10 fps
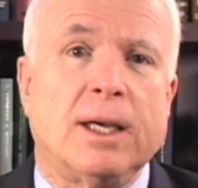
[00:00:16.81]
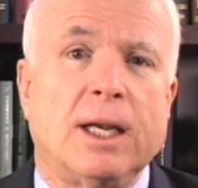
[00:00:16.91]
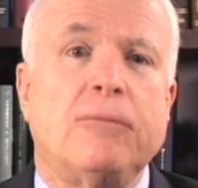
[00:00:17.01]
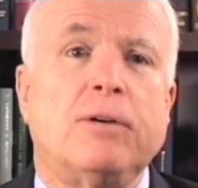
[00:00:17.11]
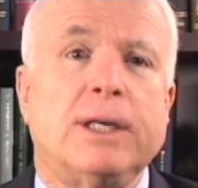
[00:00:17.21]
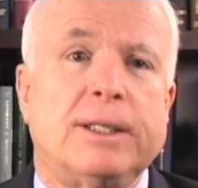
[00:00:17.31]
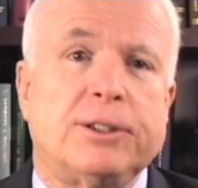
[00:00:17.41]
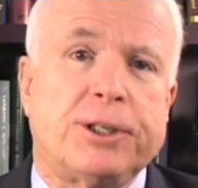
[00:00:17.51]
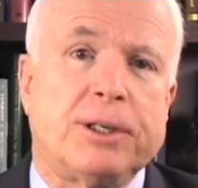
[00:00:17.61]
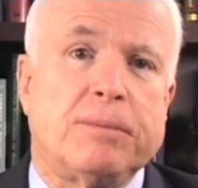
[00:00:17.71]
and I wanted to
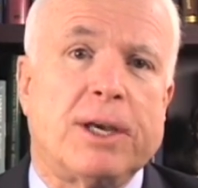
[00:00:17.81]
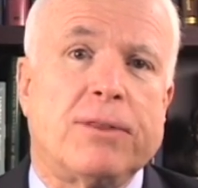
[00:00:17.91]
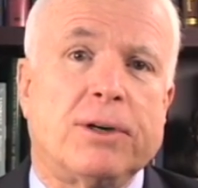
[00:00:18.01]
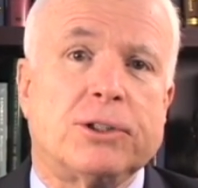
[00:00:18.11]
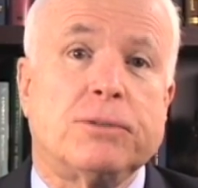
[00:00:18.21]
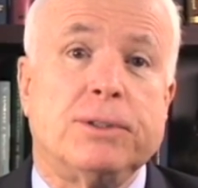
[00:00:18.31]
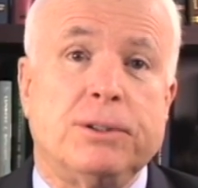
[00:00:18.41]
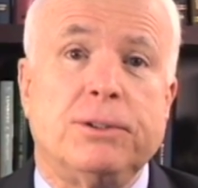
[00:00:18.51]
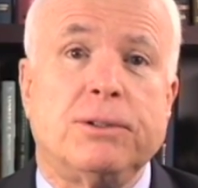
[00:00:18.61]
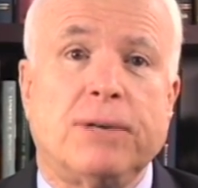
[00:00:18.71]
share my thoughts with
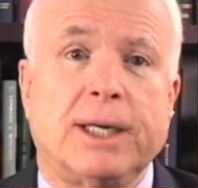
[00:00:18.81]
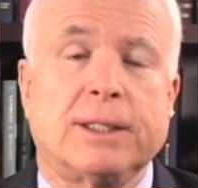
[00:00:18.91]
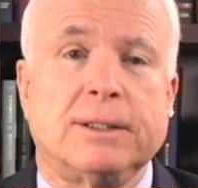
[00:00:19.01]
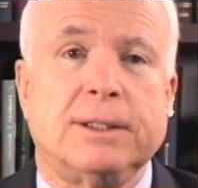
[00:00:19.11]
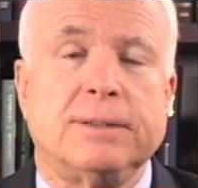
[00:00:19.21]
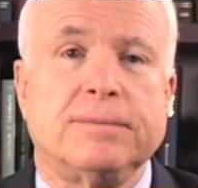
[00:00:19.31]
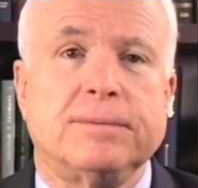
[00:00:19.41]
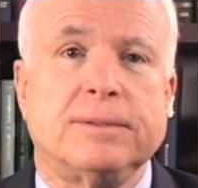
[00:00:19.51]
you directly.